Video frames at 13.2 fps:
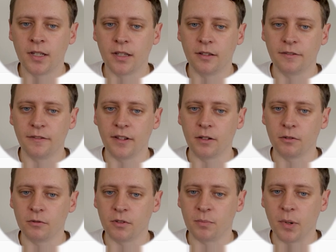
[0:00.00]
the
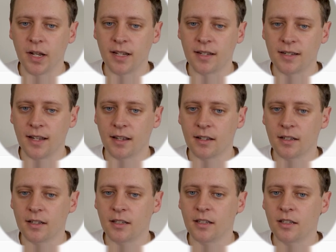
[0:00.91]
fields by a set
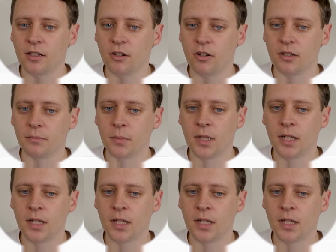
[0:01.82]
column.